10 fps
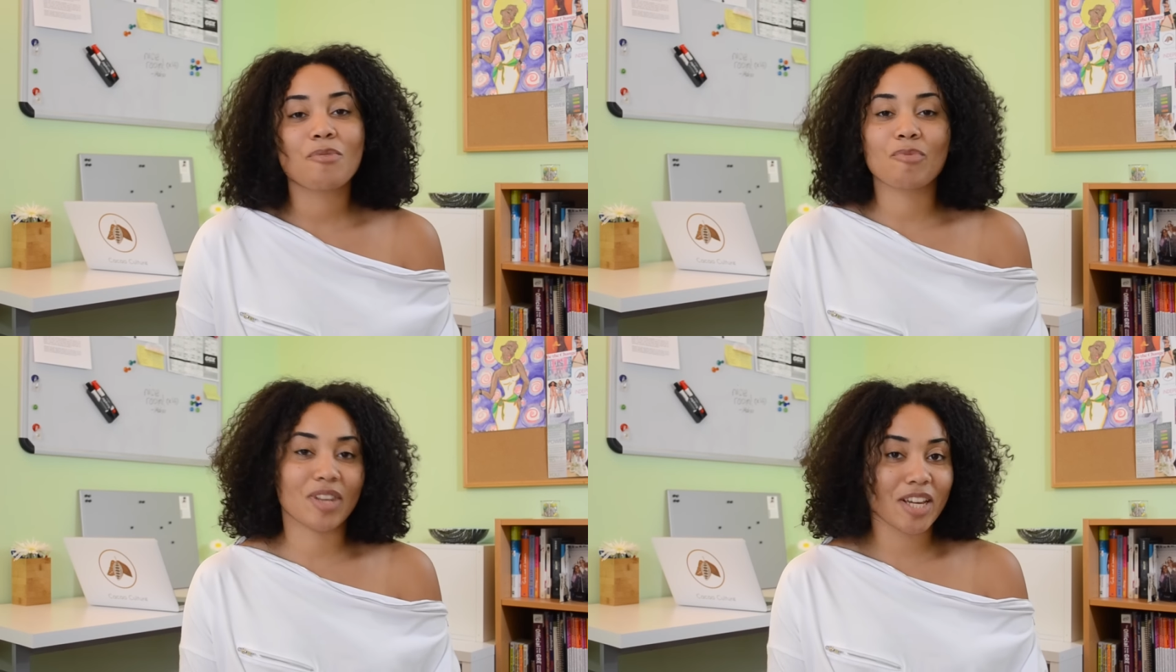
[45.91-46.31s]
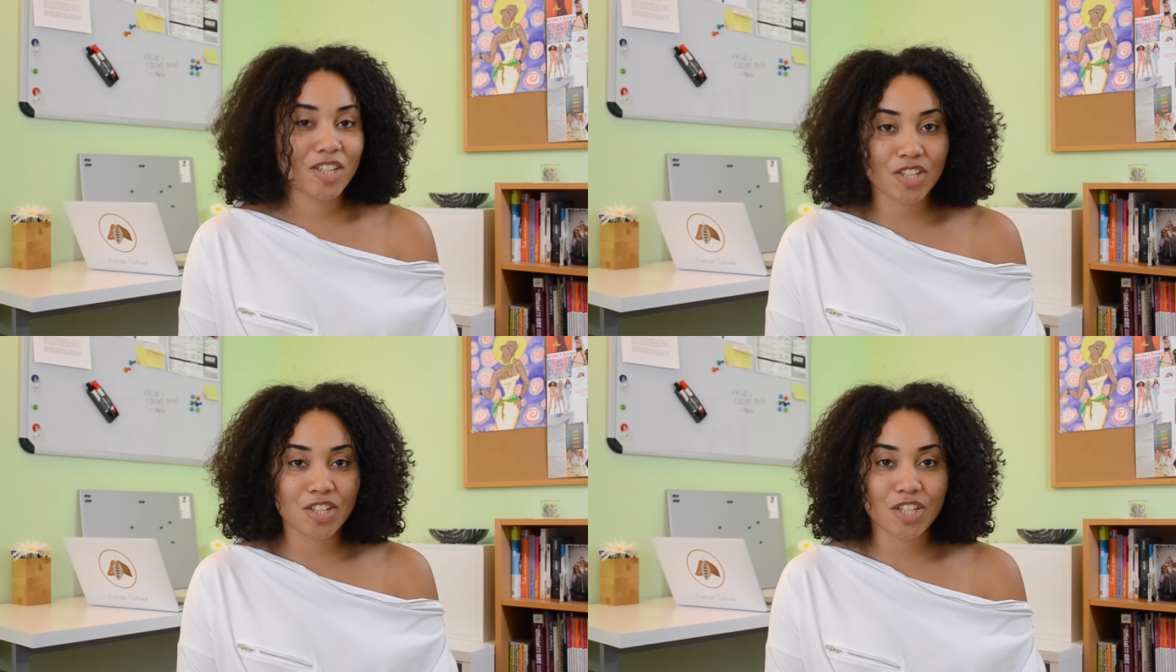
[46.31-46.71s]

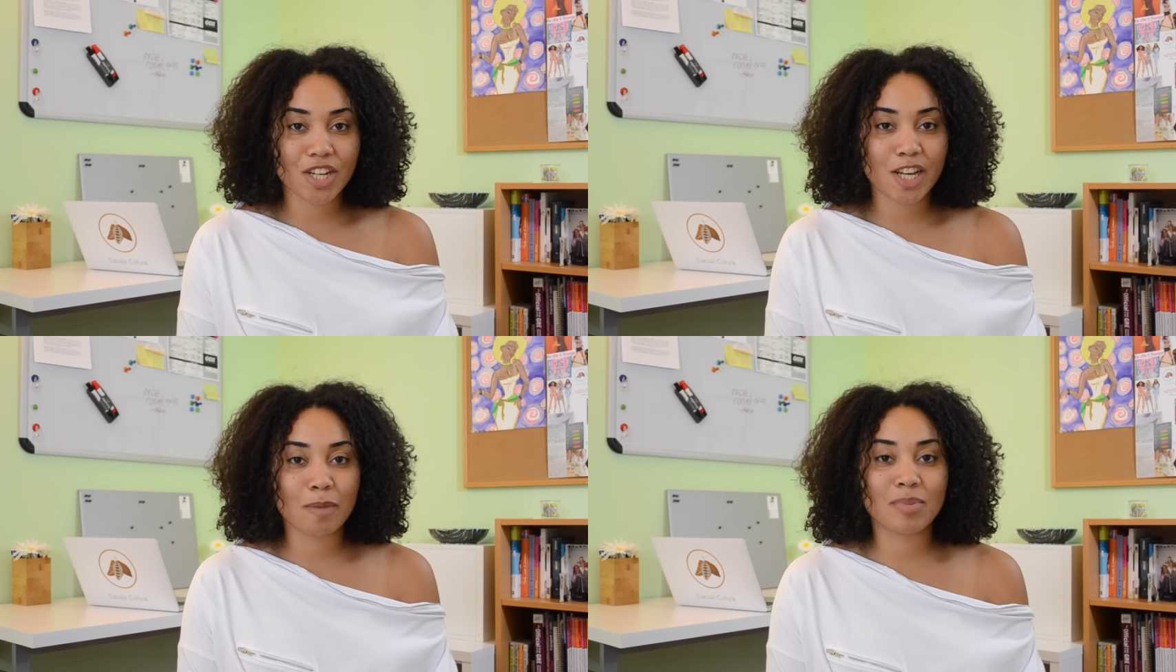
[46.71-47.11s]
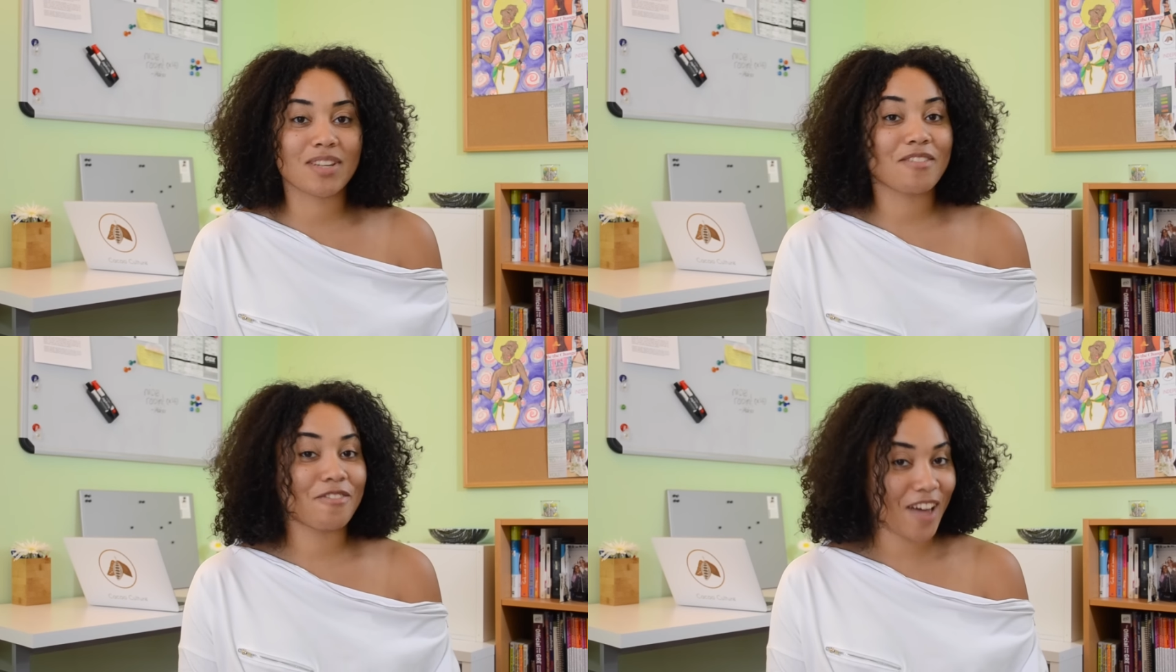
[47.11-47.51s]
relationships,
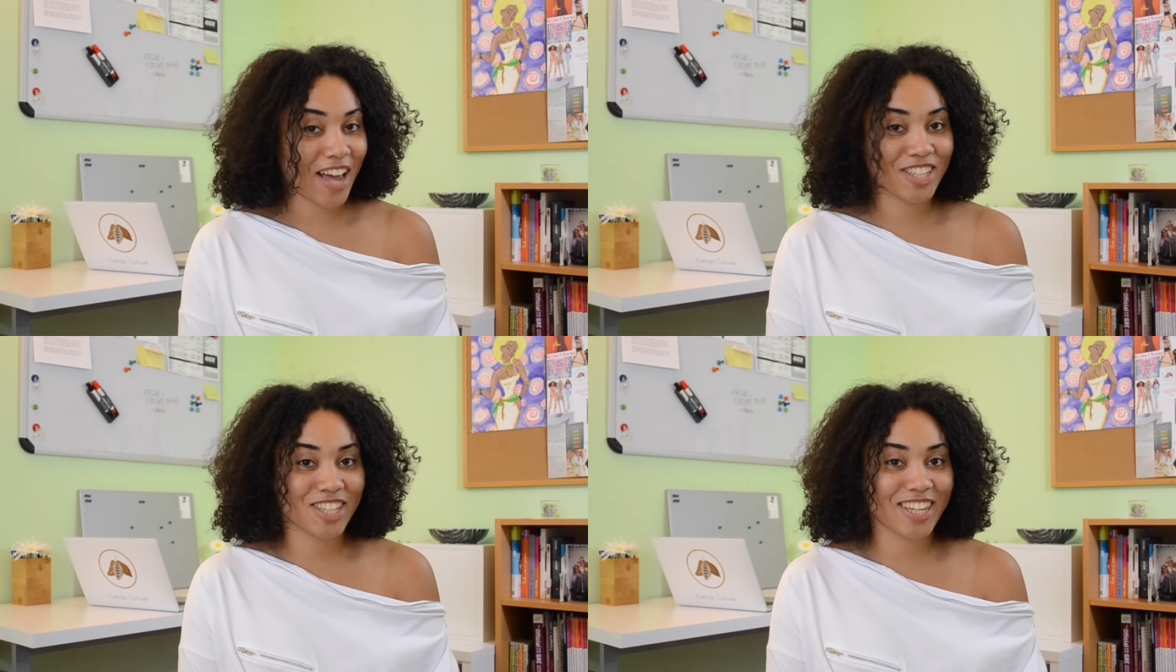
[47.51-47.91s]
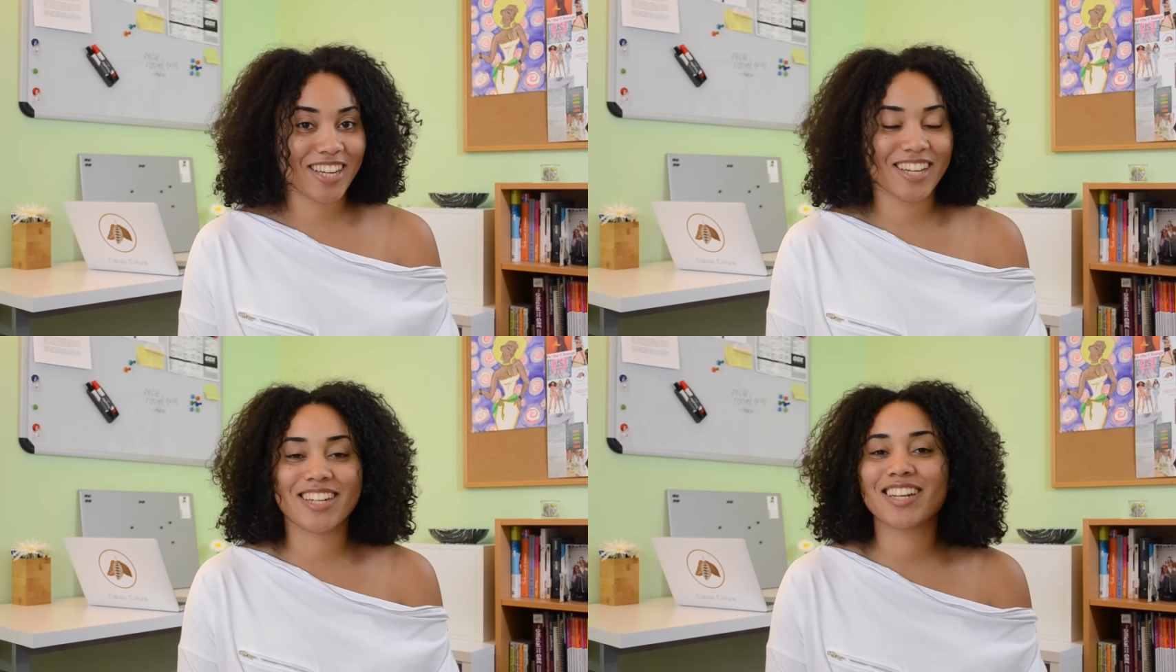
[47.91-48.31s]

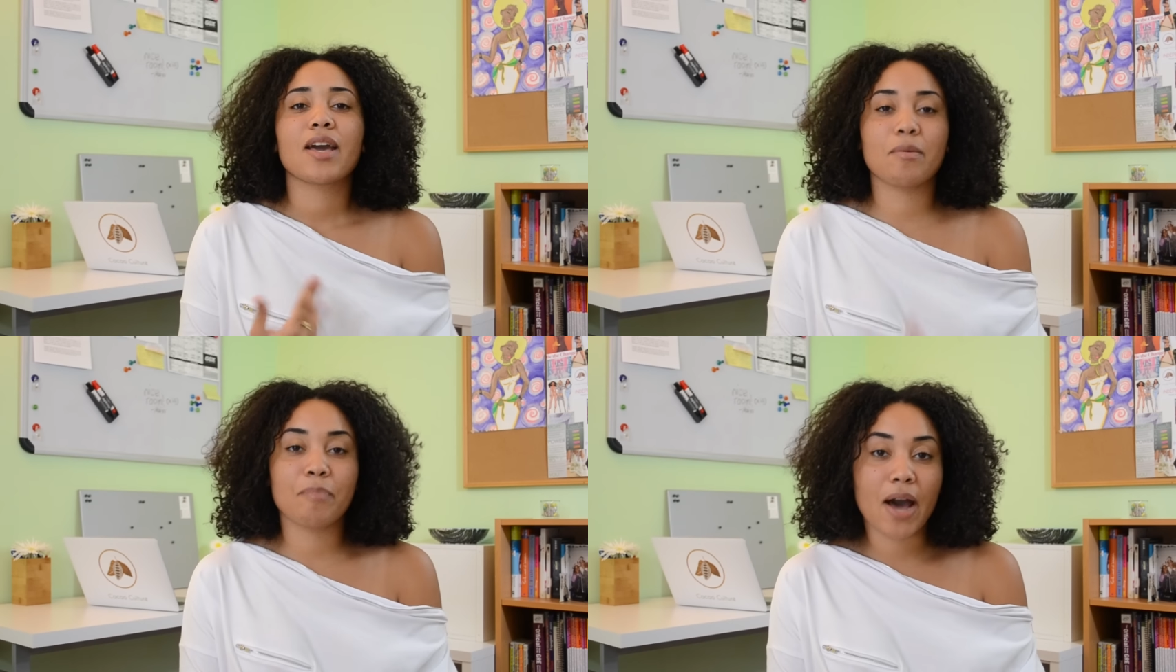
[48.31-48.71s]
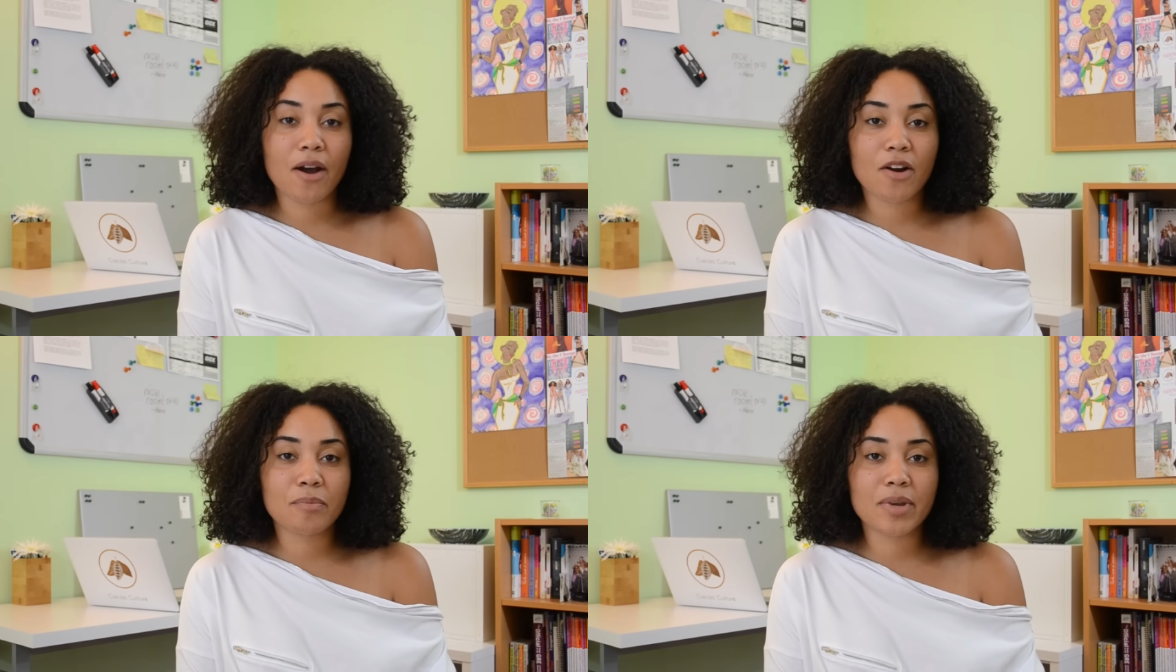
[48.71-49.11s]
fashion,
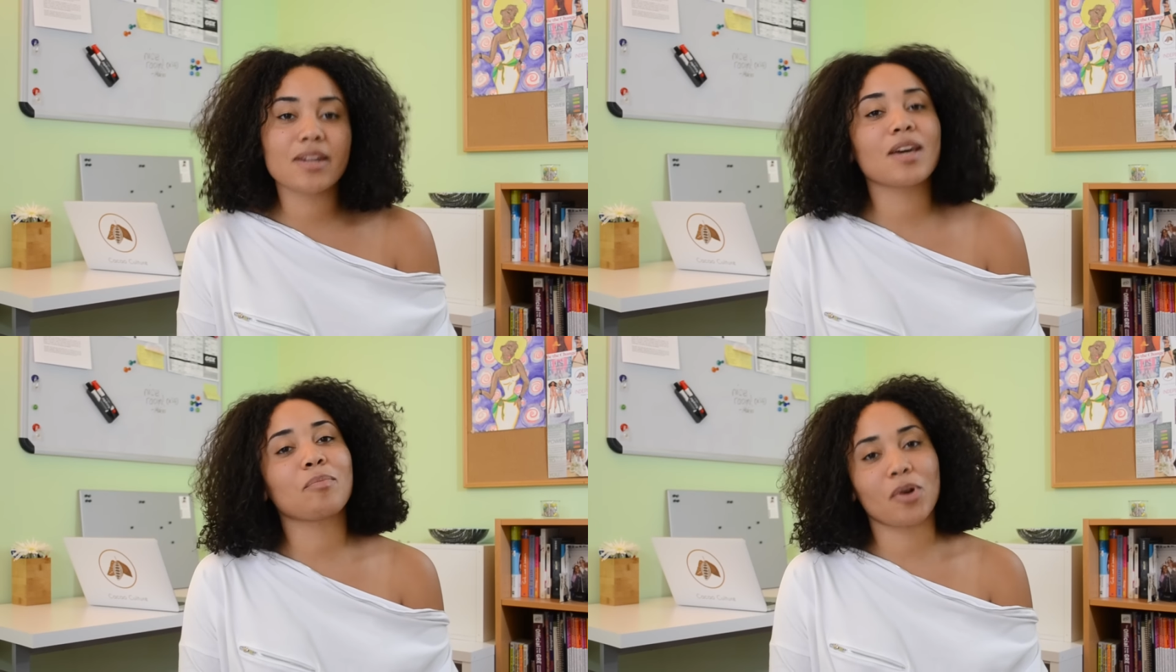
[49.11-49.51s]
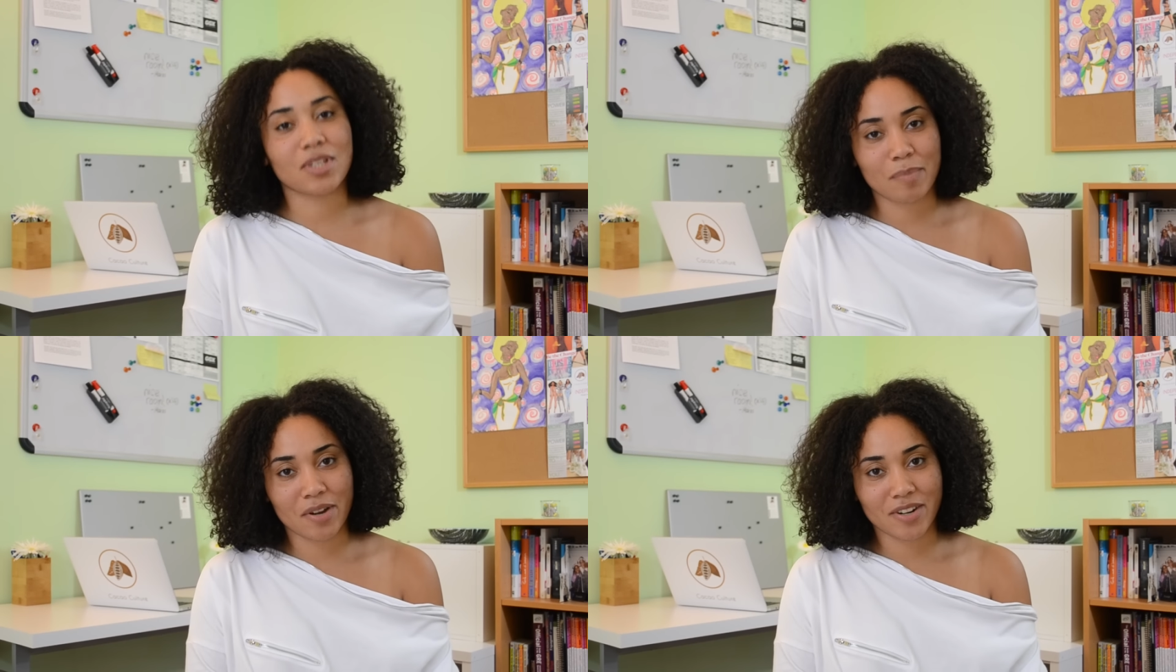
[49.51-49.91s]
empowerment, and
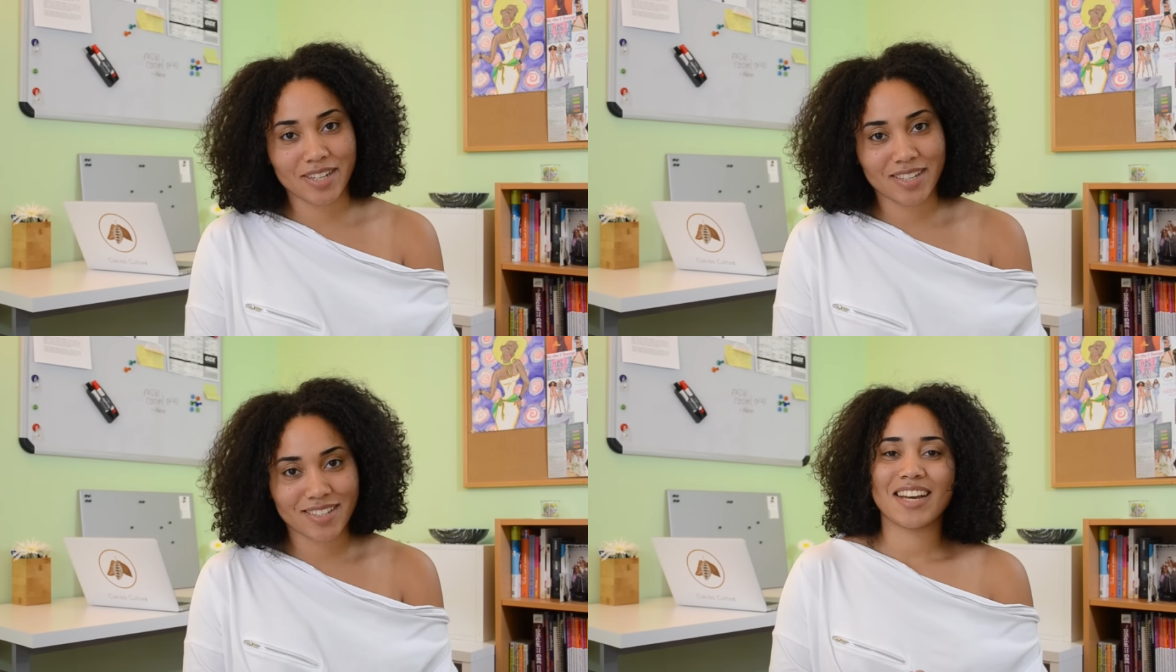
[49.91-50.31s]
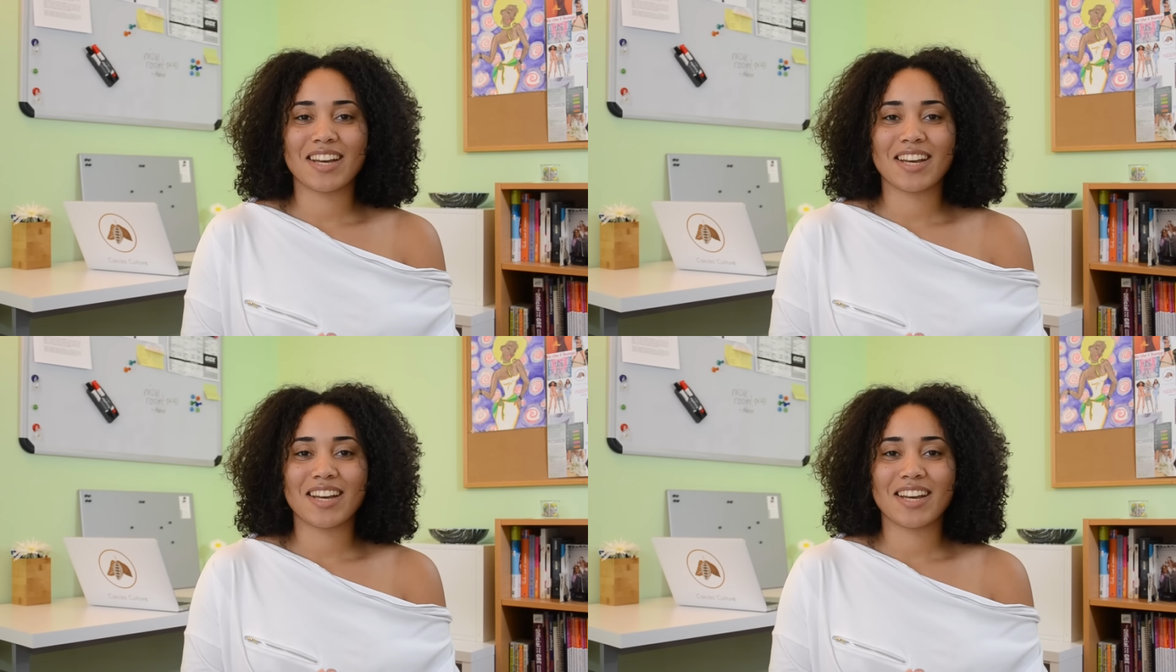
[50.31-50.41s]
prosperity.